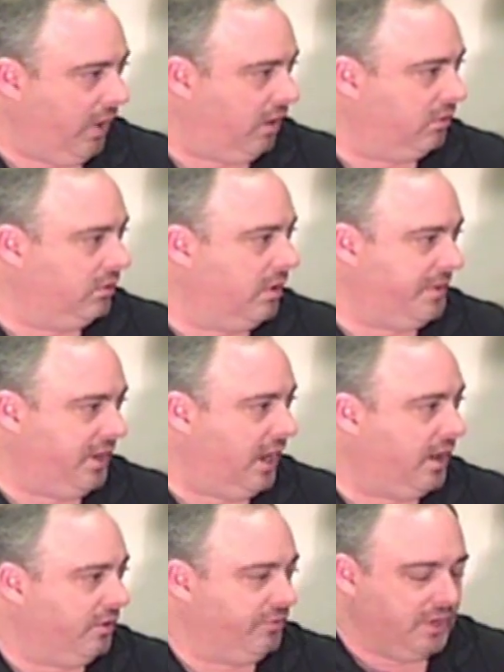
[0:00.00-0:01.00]
well, I mean,
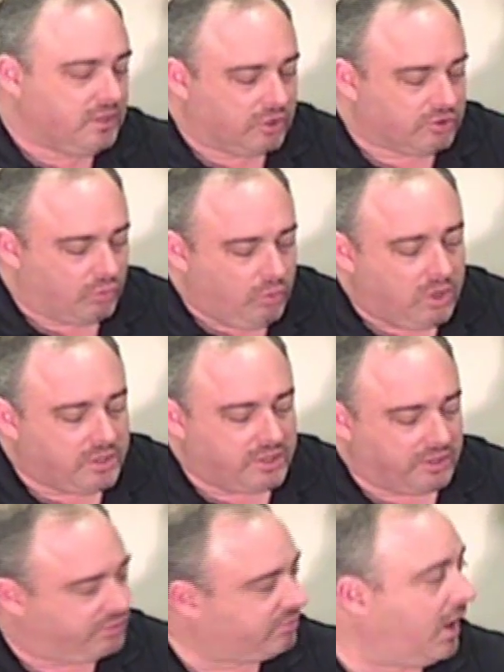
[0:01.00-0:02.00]
I don't think there's a
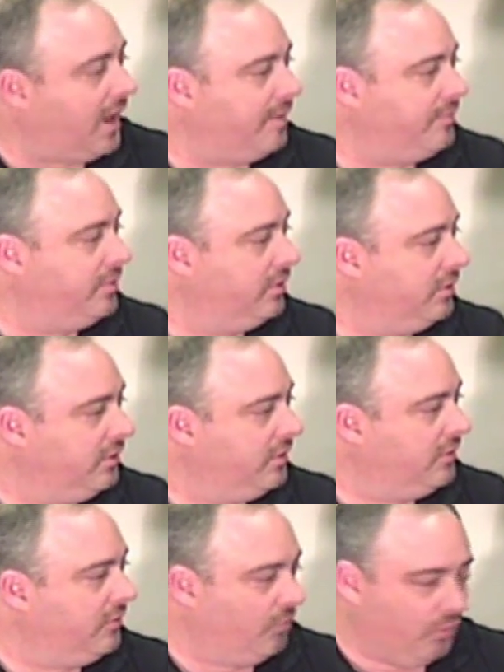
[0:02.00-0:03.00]
word to describe
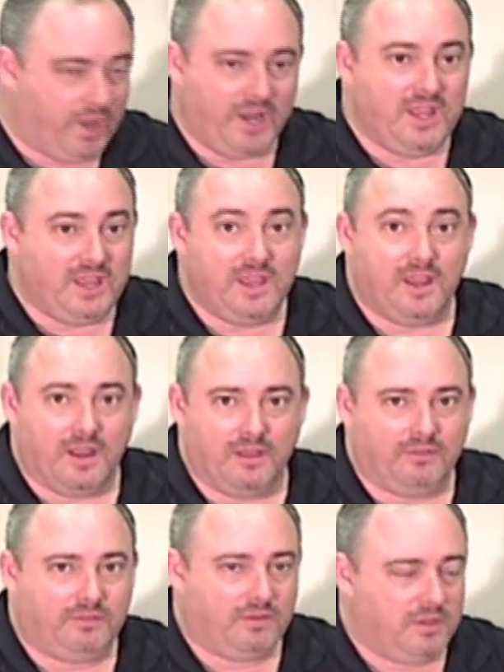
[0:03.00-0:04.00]
what he
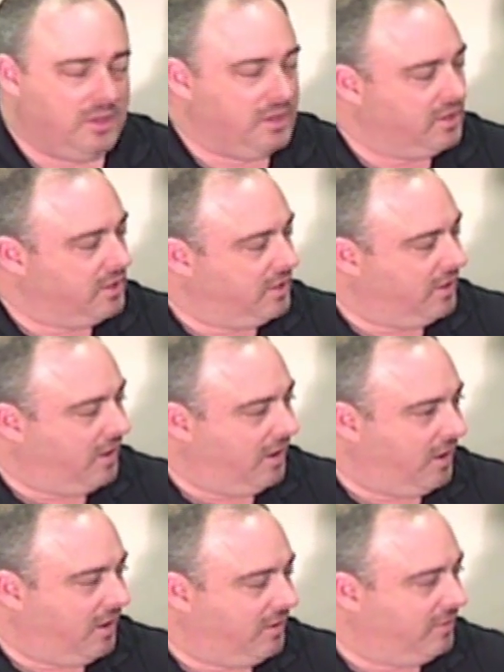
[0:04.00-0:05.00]
is.
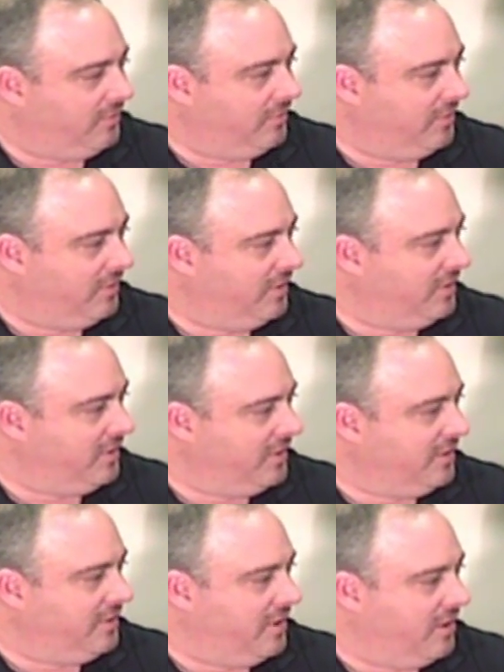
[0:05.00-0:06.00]

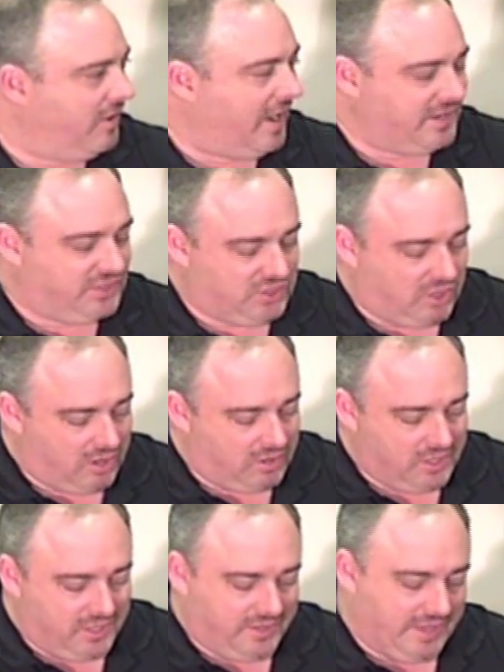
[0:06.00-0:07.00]
I
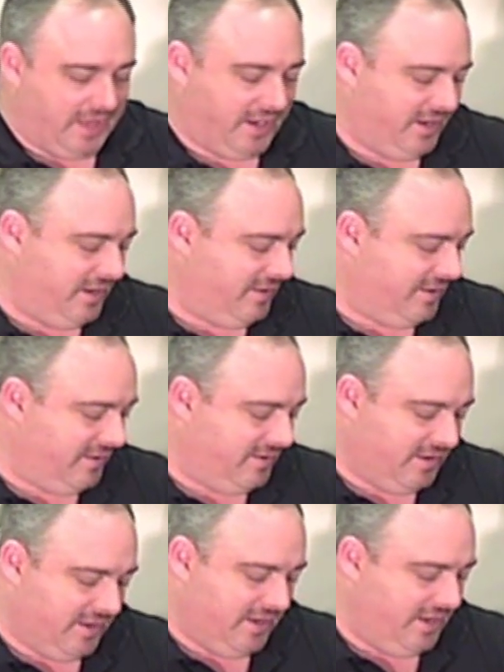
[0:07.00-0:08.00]
saw that
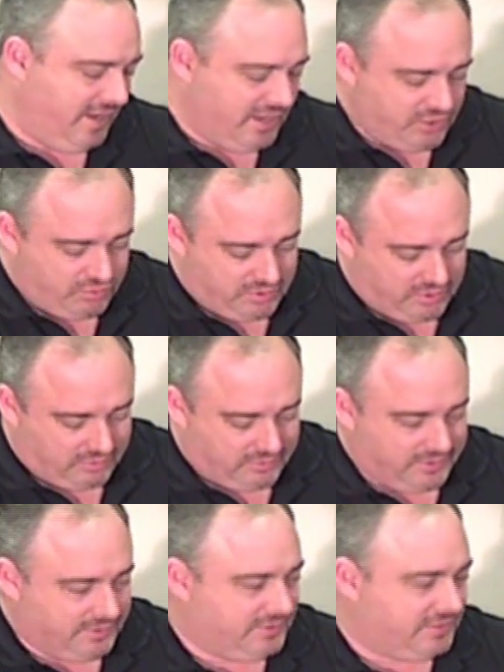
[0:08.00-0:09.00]
Israel